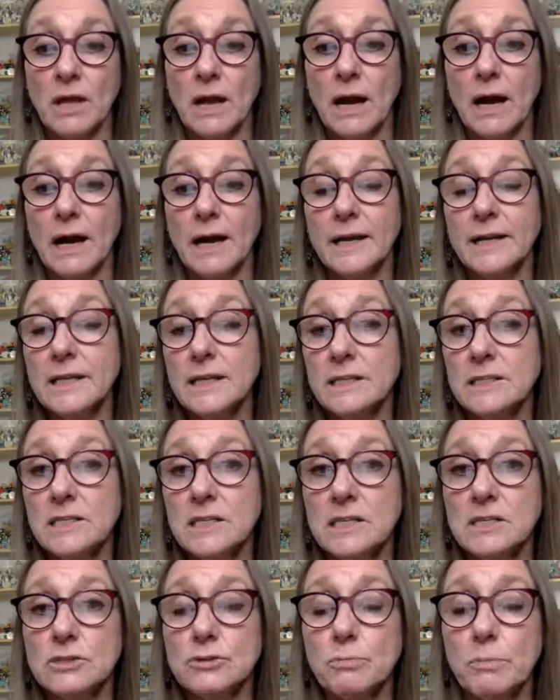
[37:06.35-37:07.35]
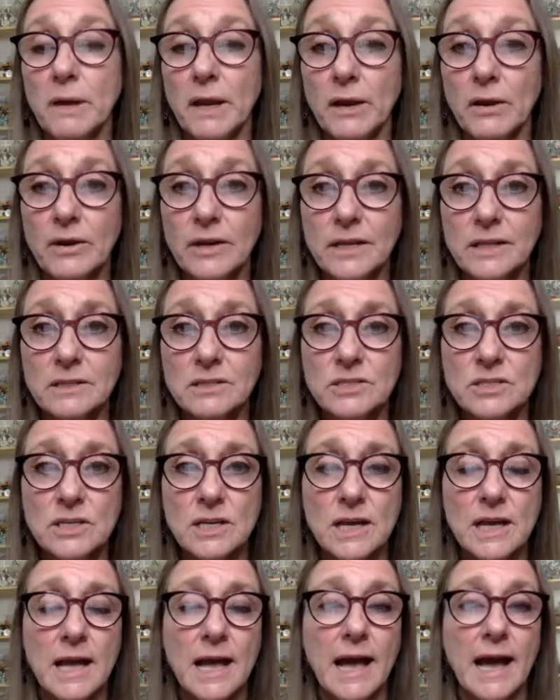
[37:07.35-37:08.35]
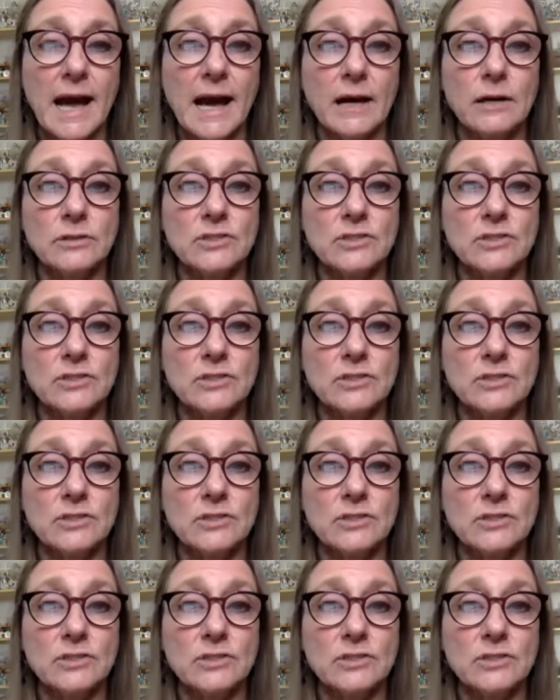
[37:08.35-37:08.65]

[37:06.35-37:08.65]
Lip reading: I can teach parents how